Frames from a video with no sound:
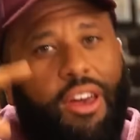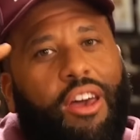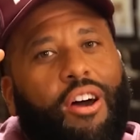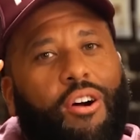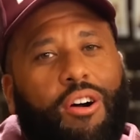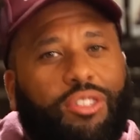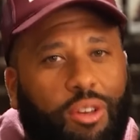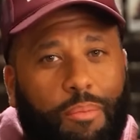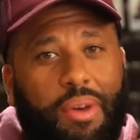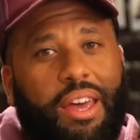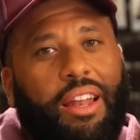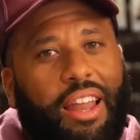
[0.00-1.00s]
And also,
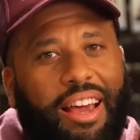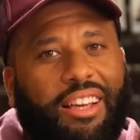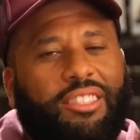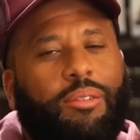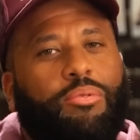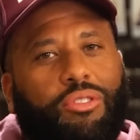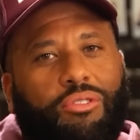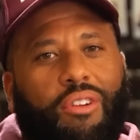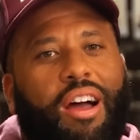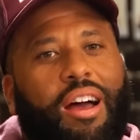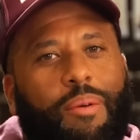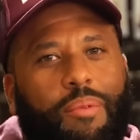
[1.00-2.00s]
man, like and subscribe.